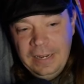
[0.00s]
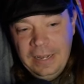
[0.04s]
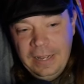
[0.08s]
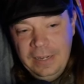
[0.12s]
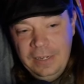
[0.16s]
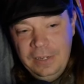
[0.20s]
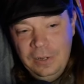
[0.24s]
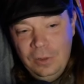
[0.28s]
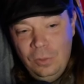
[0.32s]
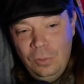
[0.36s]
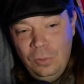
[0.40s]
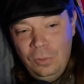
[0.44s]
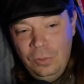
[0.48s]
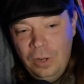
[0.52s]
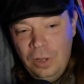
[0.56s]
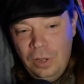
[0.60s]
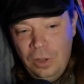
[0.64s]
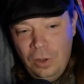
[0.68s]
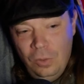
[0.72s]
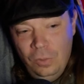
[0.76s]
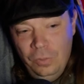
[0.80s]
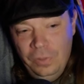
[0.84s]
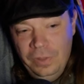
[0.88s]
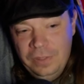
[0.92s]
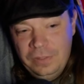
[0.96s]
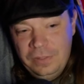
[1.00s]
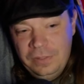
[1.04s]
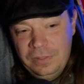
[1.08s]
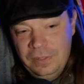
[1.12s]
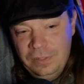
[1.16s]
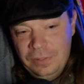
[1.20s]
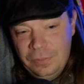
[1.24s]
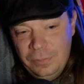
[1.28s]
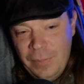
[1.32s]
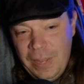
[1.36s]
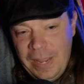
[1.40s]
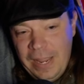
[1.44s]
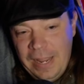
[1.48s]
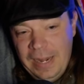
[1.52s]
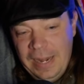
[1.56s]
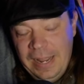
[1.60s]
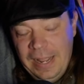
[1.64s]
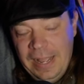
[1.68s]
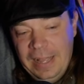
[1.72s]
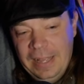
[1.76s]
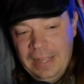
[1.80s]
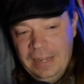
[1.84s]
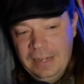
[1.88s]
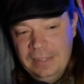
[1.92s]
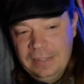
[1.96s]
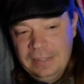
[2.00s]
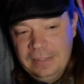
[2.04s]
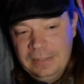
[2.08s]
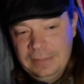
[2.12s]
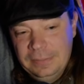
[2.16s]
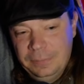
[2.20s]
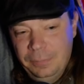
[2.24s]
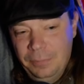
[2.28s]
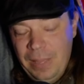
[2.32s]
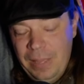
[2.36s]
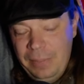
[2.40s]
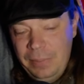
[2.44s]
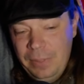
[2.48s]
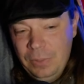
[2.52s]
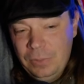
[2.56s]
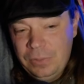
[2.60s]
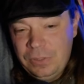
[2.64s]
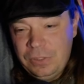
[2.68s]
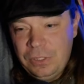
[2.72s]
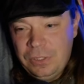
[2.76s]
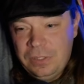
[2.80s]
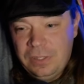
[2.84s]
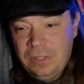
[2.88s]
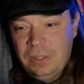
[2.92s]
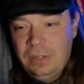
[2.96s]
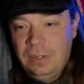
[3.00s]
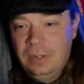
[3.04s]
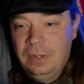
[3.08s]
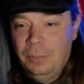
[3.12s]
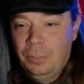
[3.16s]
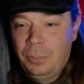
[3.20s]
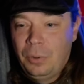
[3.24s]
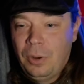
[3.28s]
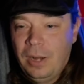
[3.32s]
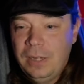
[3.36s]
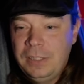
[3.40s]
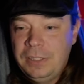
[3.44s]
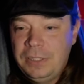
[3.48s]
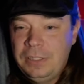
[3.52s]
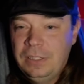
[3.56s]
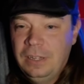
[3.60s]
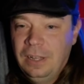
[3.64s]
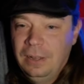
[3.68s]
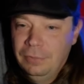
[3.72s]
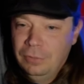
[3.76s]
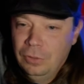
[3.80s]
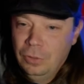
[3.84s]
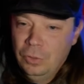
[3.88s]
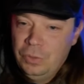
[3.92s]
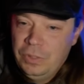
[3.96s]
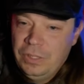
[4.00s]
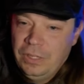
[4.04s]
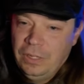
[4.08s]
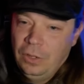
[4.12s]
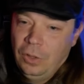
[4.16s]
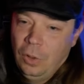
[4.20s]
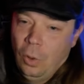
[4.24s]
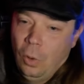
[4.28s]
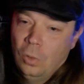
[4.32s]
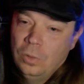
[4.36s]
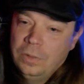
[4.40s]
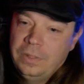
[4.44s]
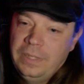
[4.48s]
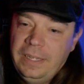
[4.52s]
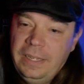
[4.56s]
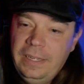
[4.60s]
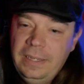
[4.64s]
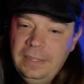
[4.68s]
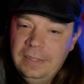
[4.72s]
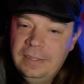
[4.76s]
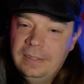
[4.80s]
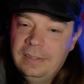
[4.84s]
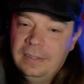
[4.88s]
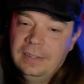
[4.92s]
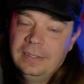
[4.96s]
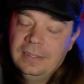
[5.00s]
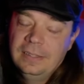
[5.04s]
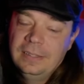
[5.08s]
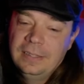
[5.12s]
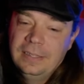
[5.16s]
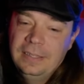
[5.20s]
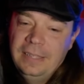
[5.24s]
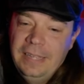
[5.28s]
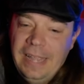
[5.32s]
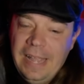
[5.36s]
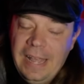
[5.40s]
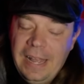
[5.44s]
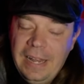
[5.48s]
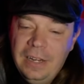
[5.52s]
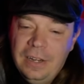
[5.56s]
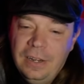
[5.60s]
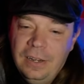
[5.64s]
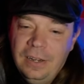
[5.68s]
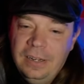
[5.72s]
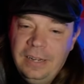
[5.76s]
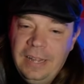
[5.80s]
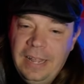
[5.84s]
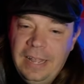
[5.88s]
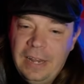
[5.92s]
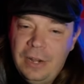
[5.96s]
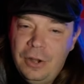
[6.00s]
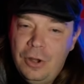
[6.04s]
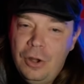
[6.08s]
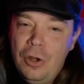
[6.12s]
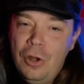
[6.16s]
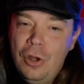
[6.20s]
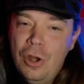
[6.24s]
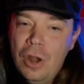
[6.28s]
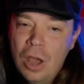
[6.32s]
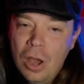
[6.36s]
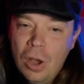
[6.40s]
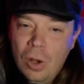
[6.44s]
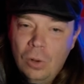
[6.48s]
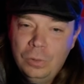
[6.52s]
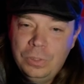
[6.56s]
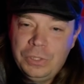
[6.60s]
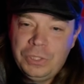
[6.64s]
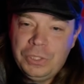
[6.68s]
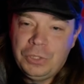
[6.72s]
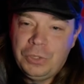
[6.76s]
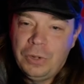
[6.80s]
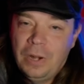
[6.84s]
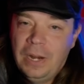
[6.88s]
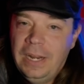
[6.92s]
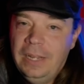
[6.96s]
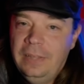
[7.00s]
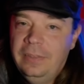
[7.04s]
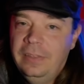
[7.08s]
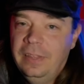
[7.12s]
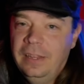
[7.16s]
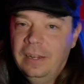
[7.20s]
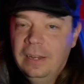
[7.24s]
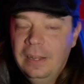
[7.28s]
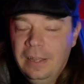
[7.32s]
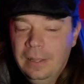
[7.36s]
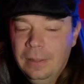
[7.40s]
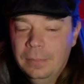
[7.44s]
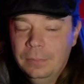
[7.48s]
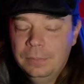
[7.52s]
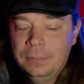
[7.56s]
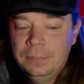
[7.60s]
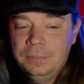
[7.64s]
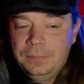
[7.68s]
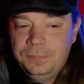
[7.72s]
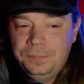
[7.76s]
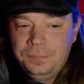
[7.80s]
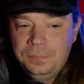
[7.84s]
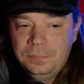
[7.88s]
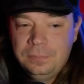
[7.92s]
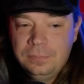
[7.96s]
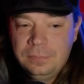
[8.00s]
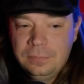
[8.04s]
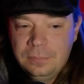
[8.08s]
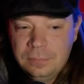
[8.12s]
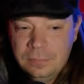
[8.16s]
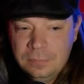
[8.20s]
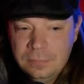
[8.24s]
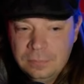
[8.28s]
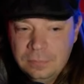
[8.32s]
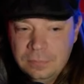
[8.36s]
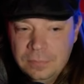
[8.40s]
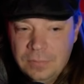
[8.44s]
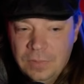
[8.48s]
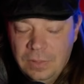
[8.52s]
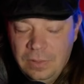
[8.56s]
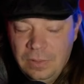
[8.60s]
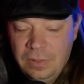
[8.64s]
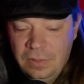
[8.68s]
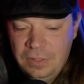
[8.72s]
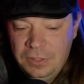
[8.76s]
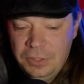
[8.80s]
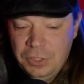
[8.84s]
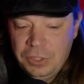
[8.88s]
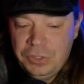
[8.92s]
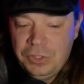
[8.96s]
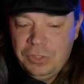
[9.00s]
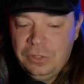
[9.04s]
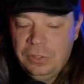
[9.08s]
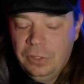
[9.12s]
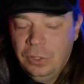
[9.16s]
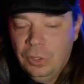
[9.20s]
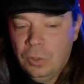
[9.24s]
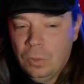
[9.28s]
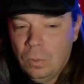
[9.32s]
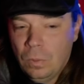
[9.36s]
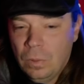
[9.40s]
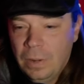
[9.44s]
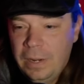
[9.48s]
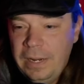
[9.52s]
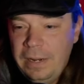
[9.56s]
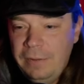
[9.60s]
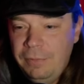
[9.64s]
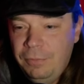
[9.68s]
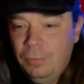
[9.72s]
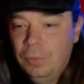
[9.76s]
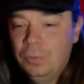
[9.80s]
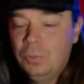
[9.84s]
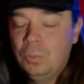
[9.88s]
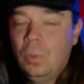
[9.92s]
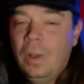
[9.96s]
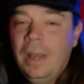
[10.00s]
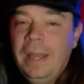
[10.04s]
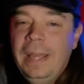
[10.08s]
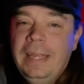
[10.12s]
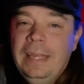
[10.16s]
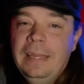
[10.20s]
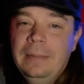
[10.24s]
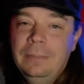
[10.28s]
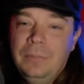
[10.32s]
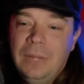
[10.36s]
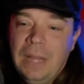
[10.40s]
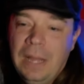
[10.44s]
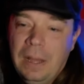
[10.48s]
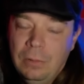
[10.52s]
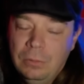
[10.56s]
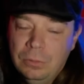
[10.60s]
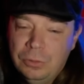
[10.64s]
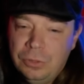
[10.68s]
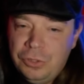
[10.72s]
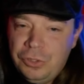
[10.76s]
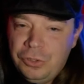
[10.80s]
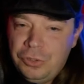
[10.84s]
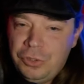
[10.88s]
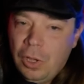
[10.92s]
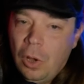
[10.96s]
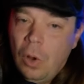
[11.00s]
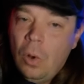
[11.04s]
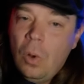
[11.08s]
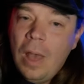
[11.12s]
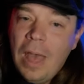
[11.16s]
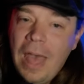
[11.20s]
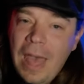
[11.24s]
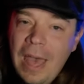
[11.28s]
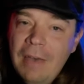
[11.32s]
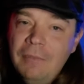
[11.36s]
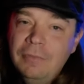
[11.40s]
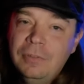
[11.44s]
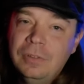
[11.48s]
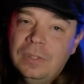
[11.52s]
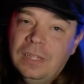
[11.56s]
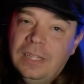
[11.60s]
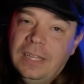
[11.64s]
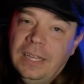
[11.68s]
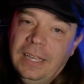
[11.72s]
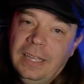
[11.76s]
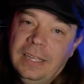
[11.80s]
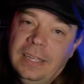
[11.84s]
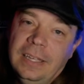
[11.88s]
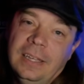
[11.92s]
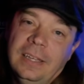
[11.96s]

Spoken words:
don't know. This man had, maybe it was just the depression of losing Goldie. He had no strength in him. Just the grief was weighing him down so heavily,